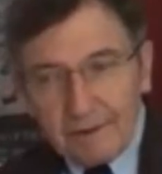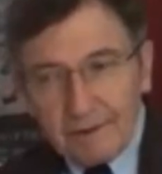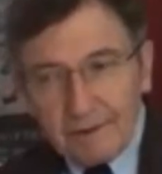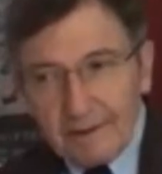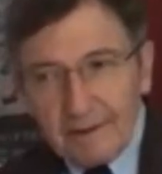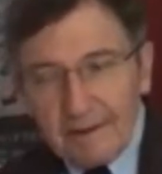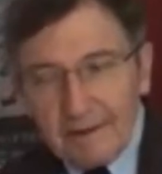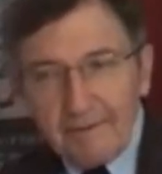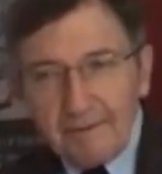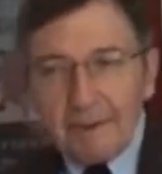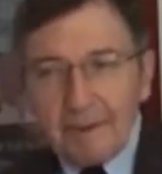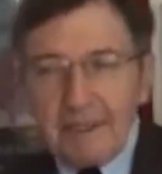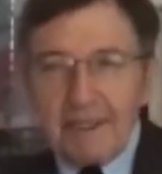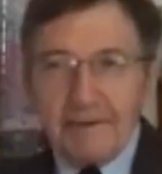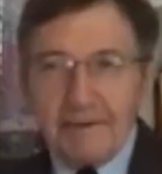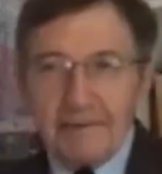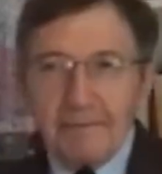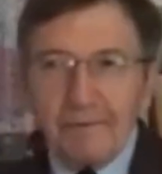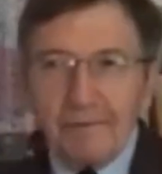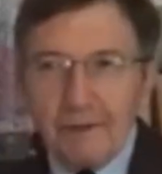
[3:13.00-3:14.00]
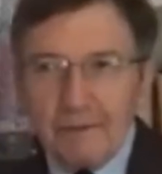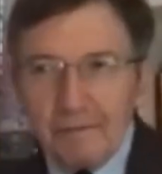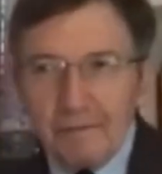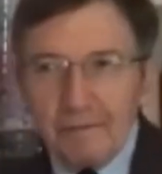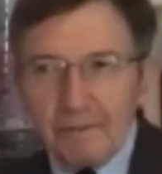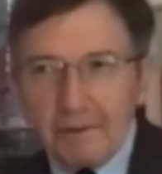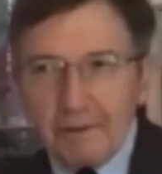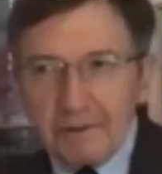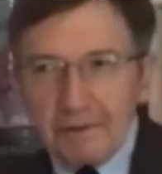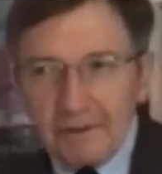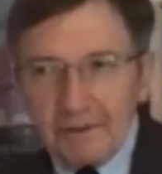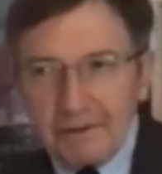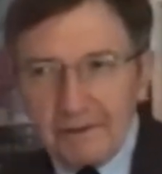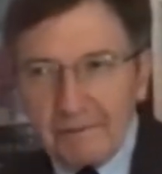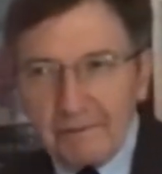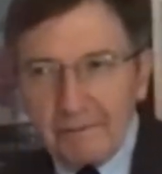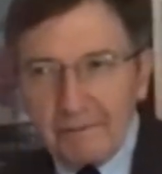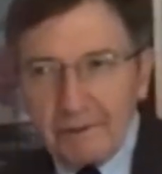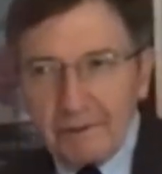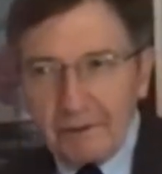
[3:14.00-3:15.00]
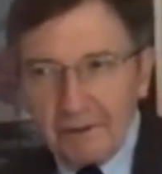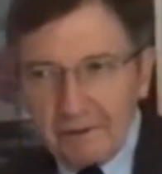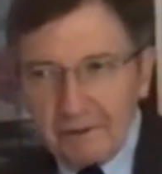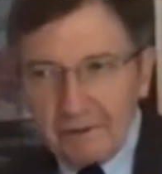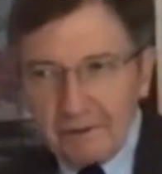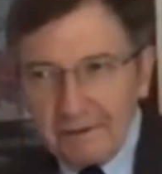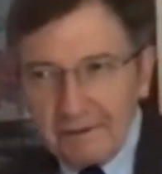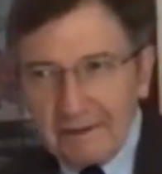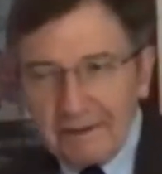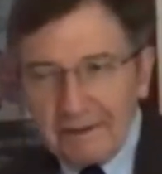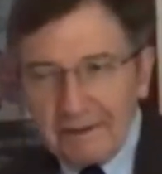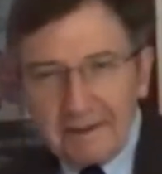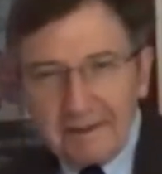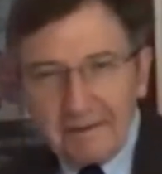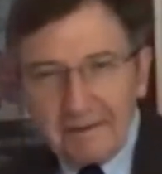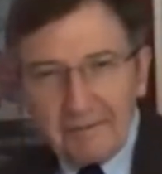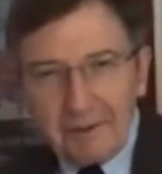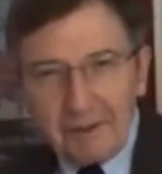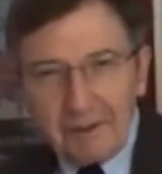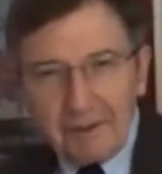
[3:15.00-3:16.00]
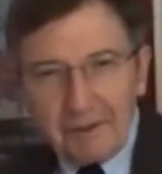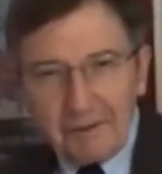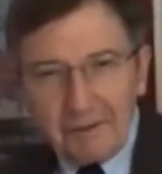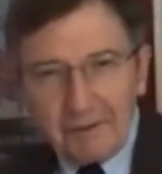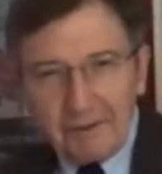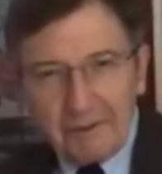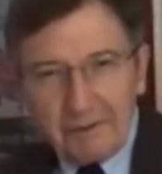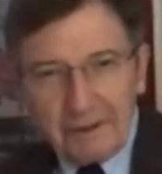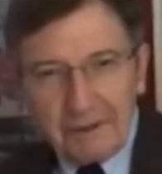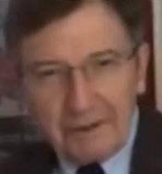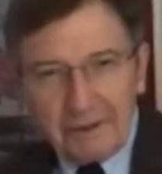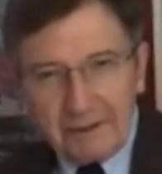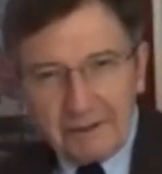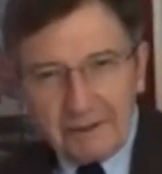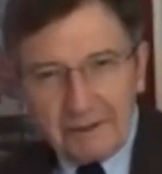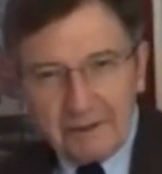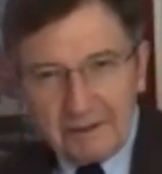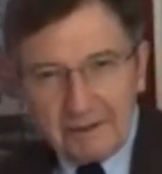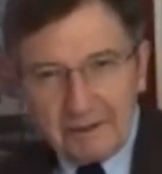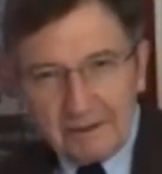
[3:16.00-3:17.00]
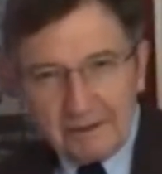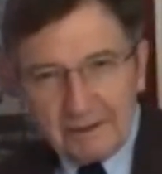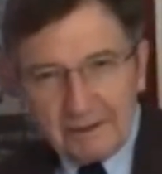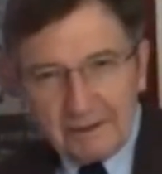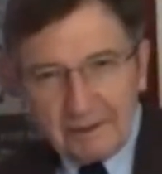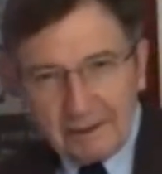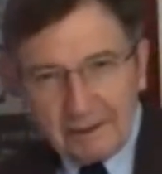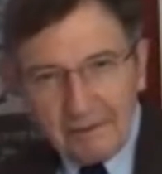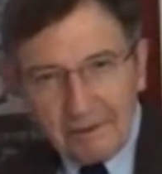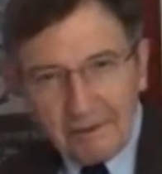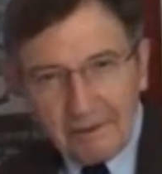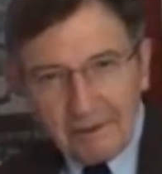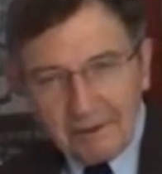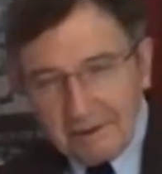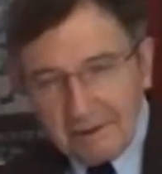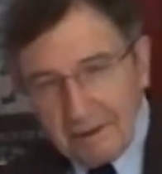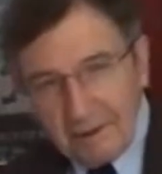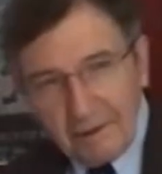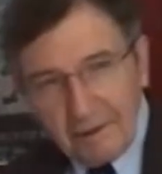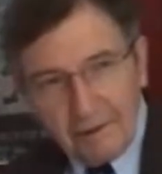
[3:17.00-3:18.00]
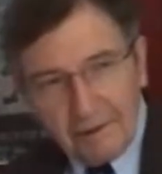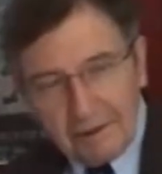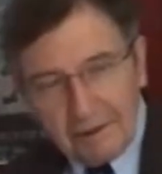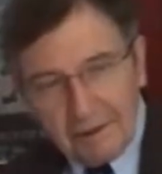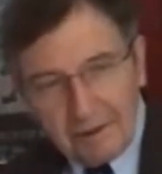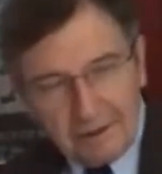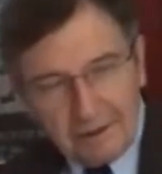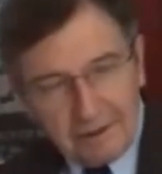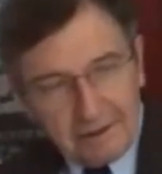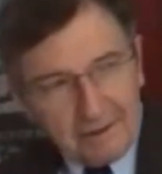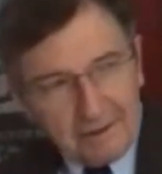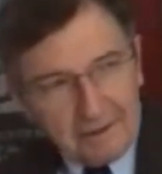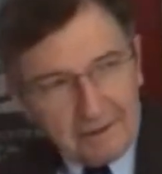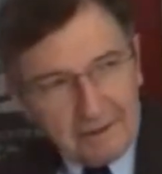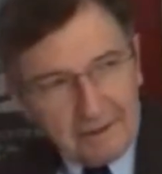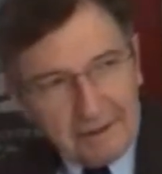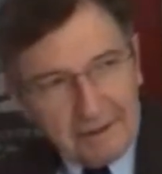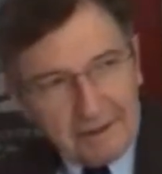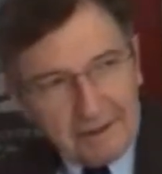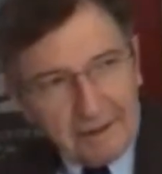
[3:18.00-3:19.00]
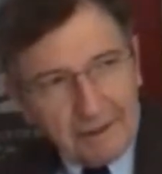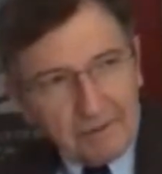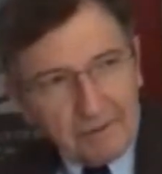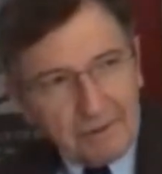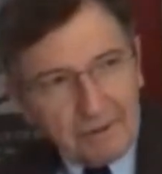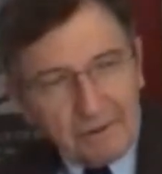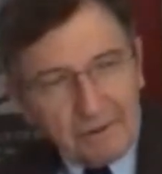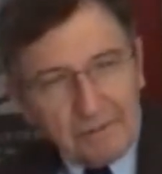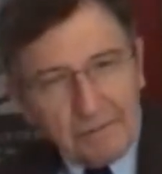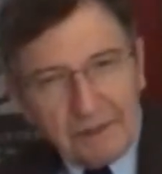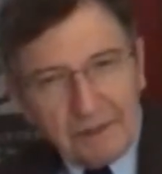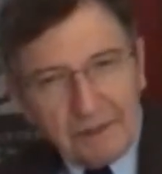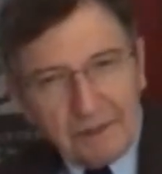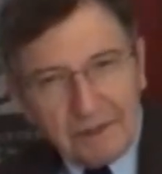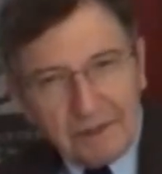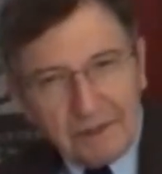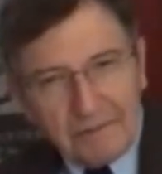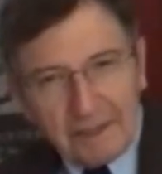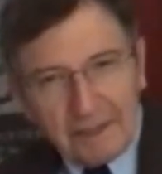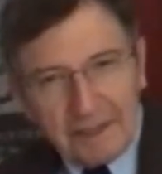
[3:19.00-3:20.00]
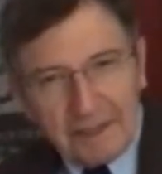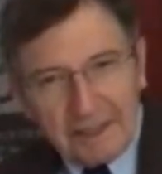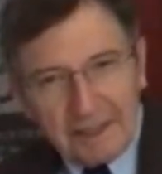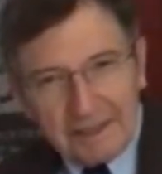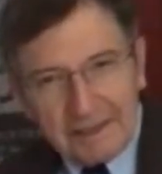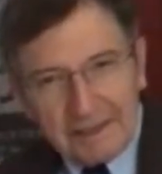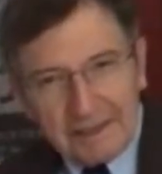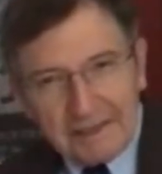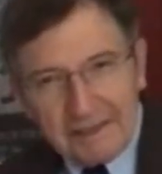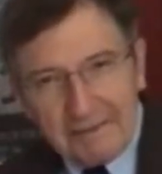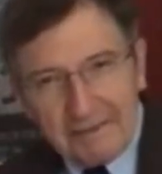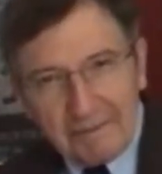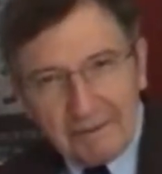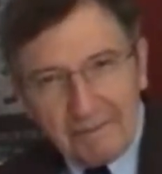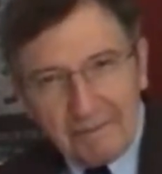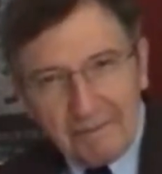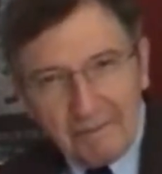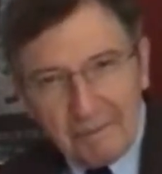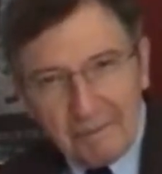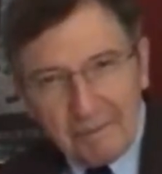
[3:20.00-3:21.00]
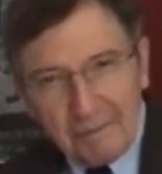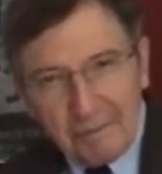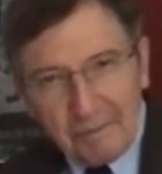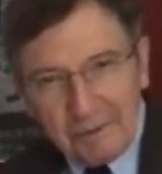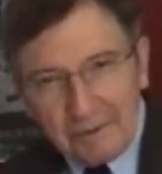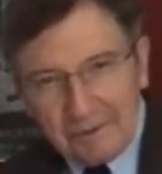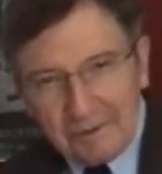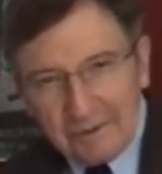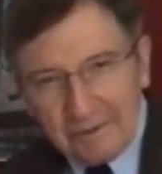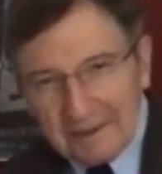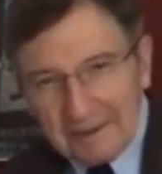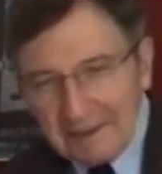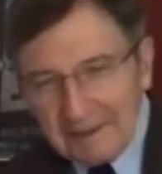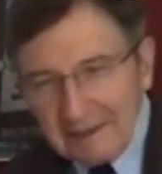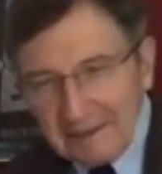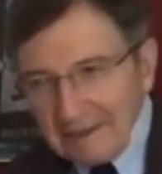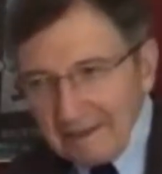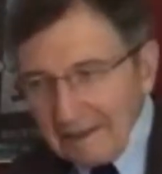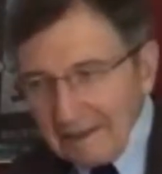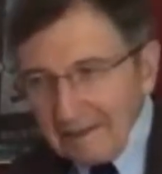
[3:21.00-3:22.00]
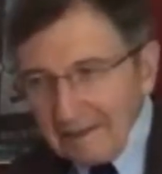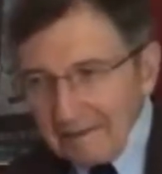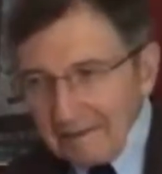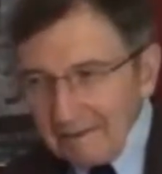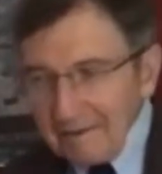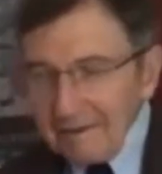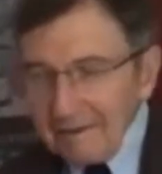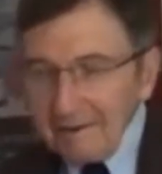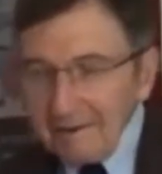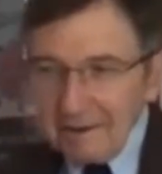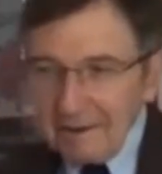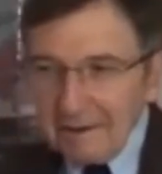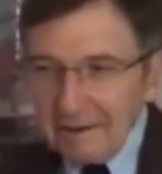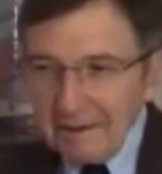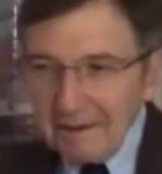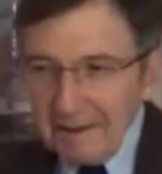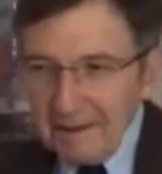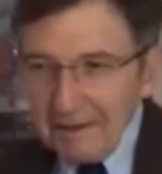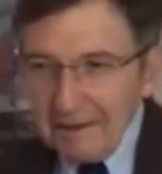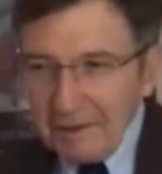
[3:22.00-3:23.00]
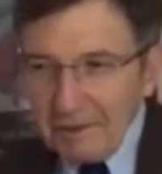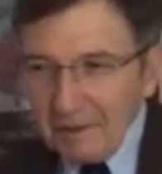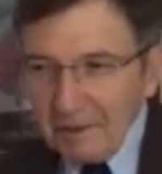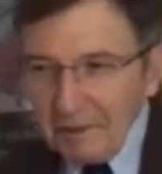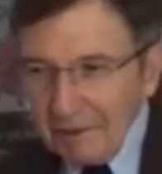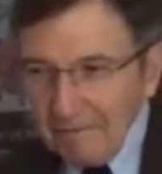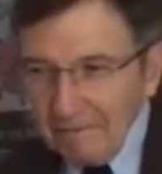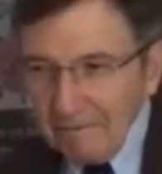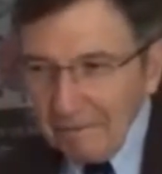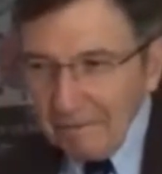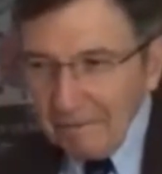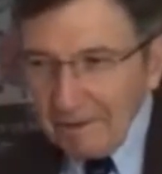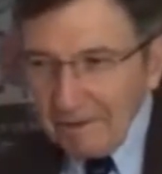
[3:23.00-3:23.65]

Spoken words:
because if you can't move up, what's the rush? Why go crazy? Just have a coconut and go to the beach and relax, play football, and